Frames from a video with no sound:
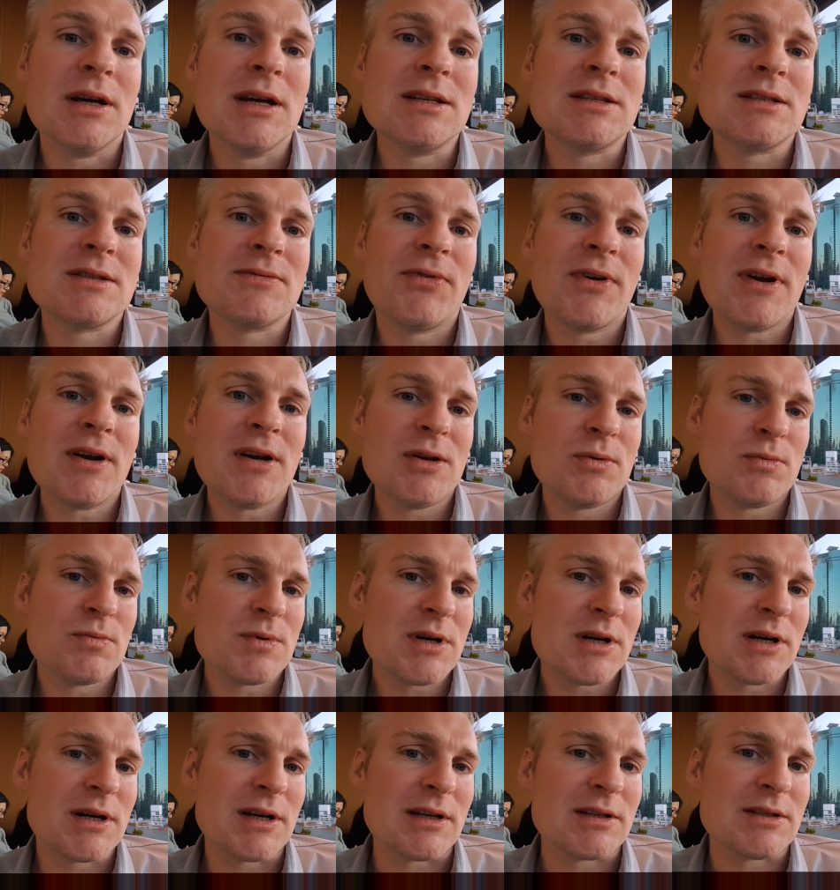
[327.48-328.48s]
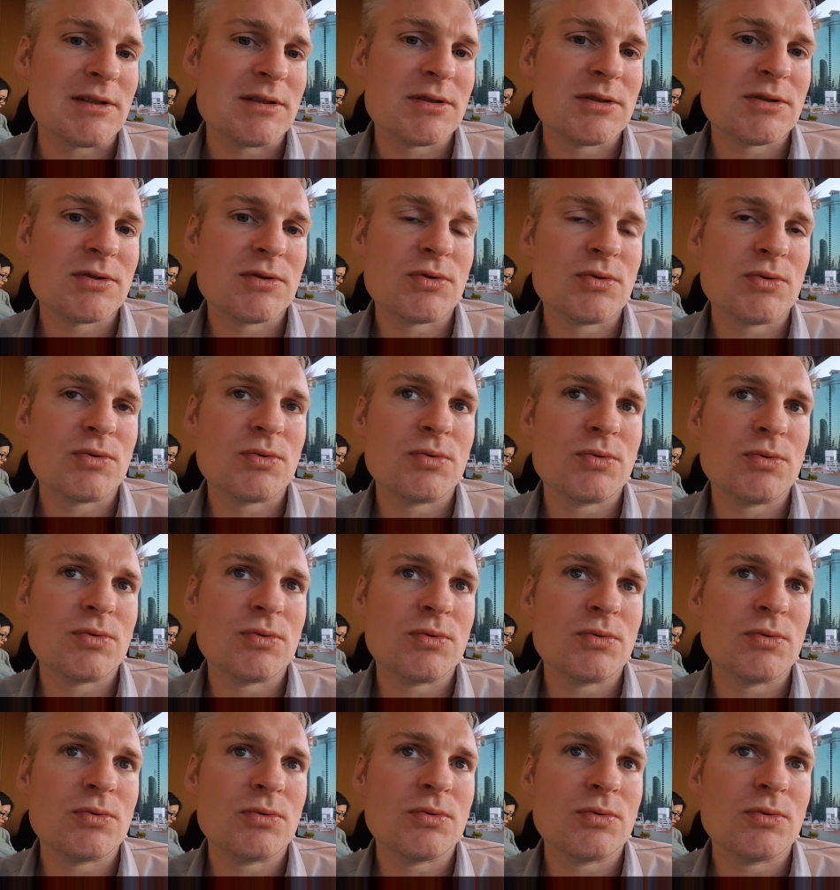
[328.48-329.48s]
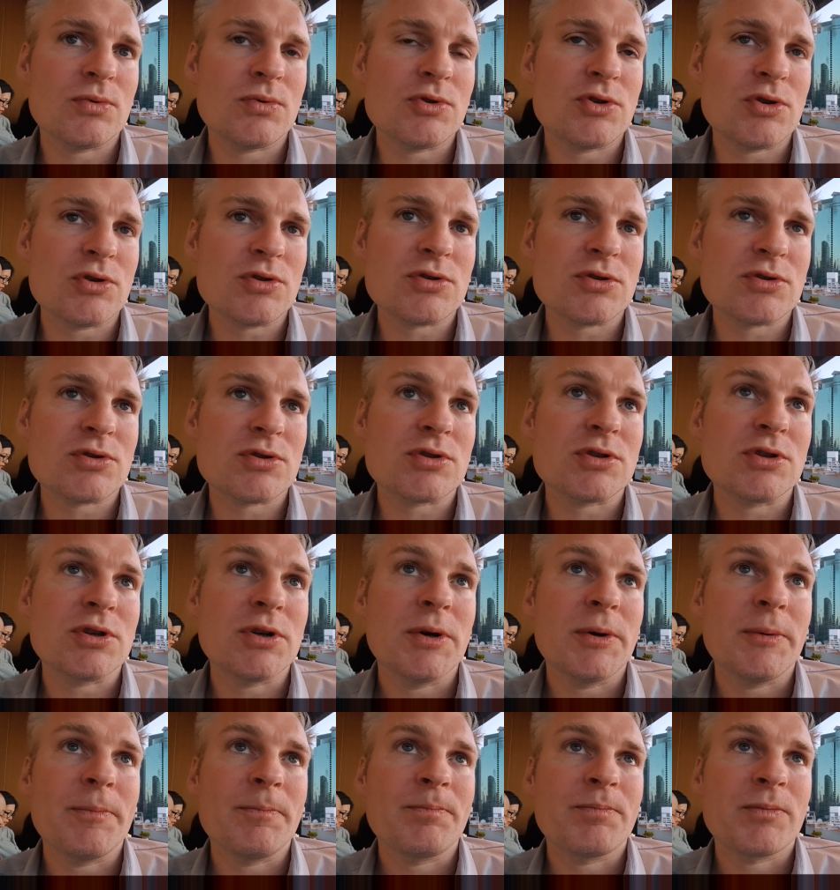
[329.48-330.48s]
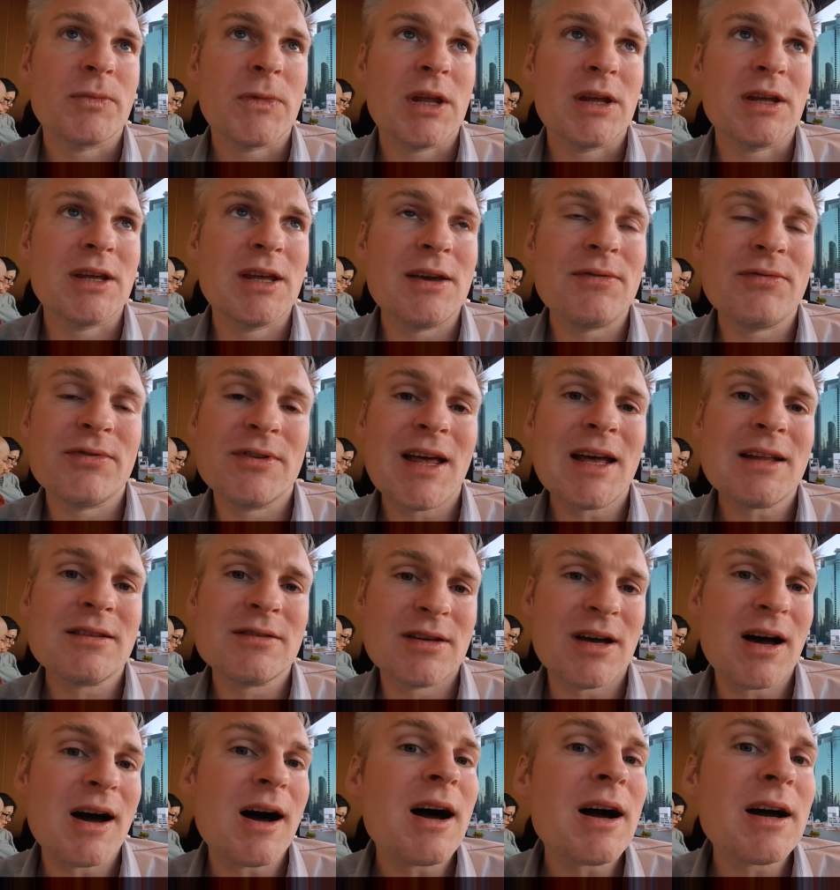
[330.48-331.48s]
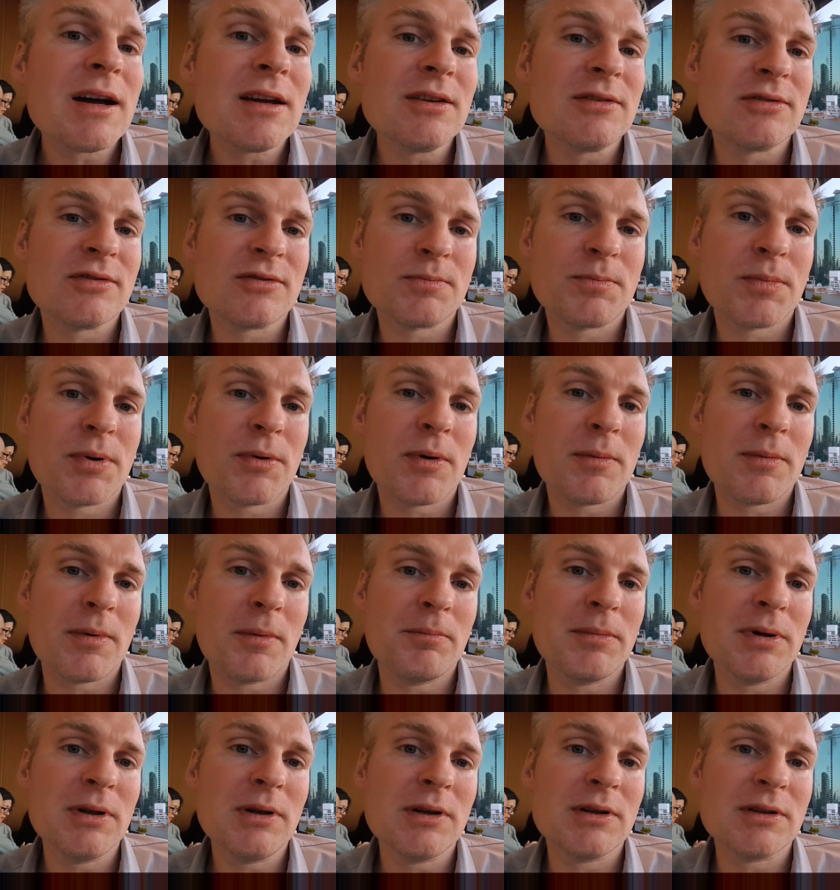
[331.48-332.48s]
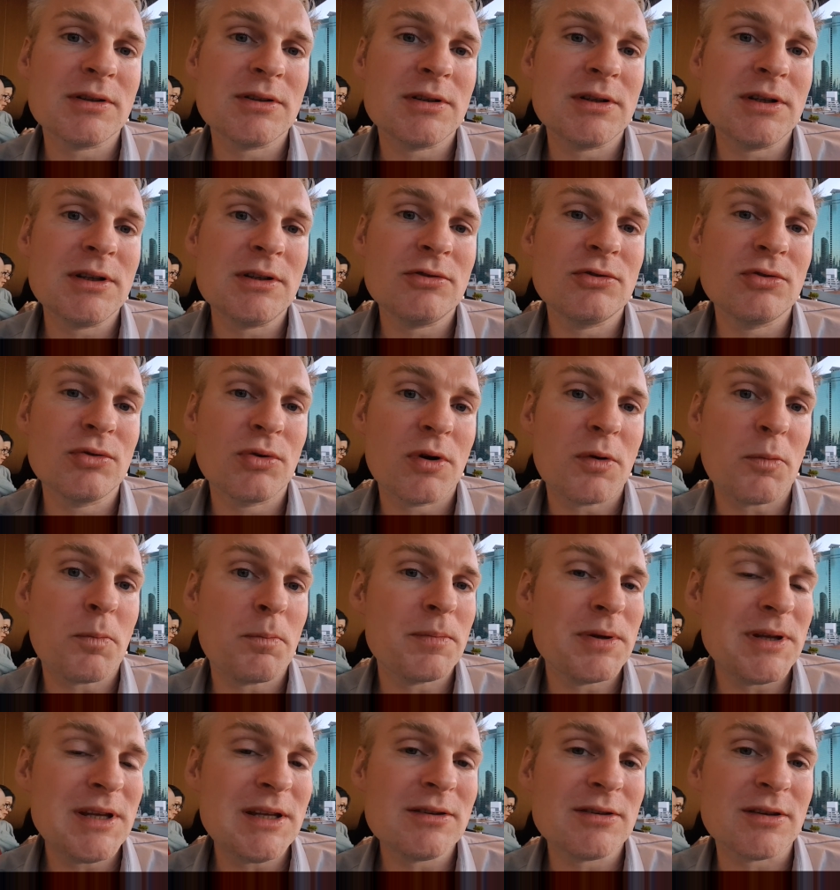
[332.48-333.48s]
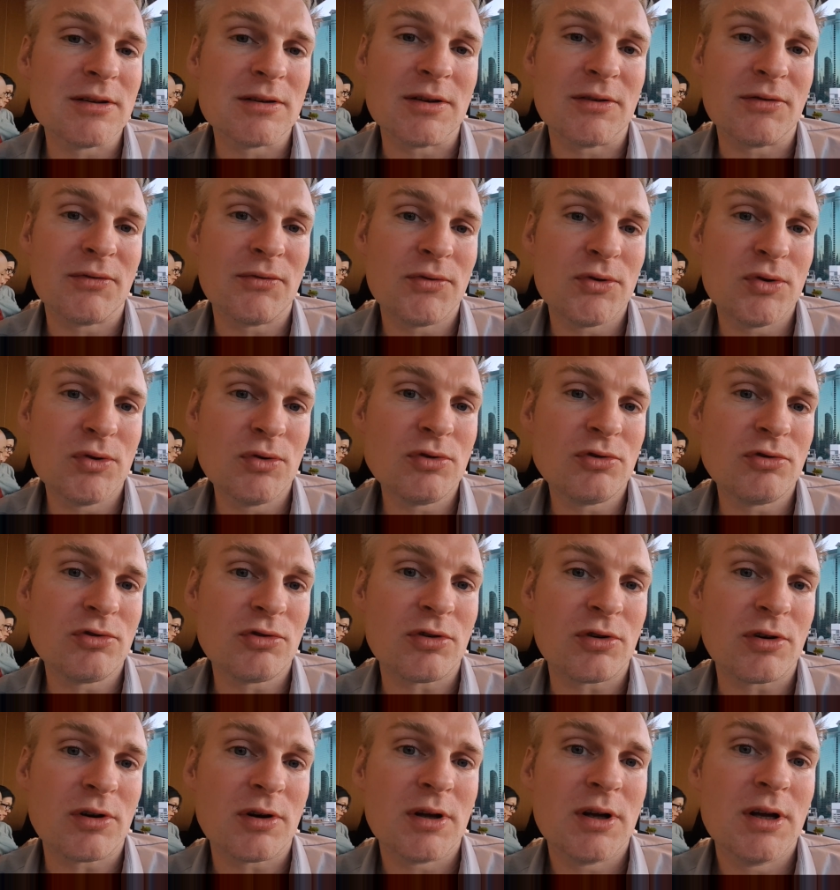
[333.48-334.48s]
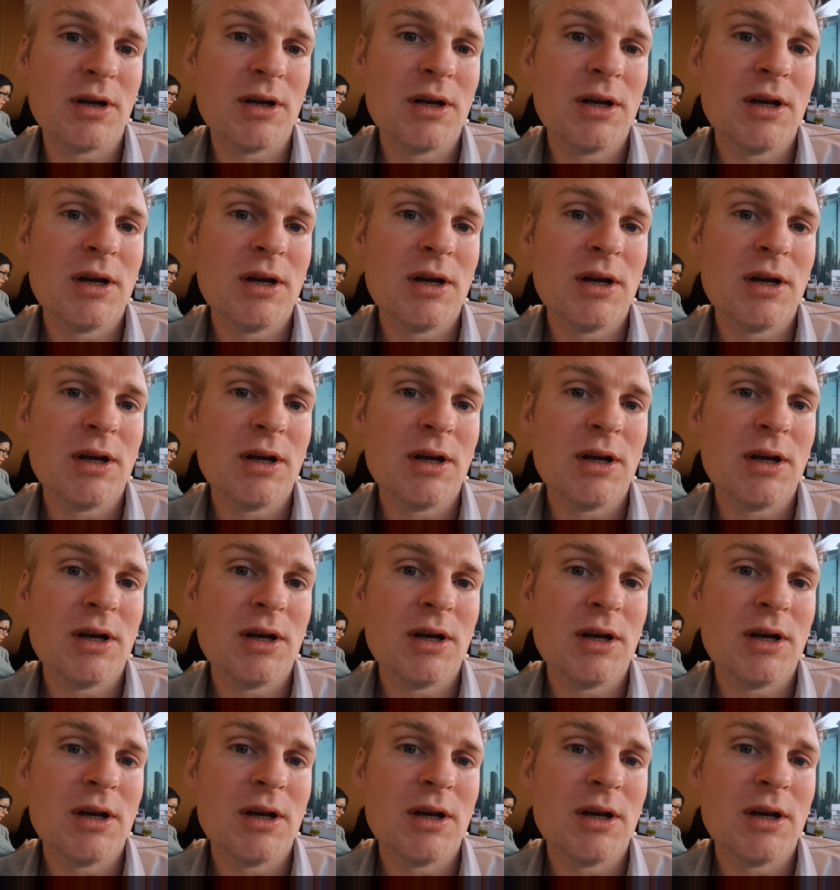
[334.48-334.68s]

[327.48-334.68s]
it's very wise to just give that the highest probability to repeat in the future.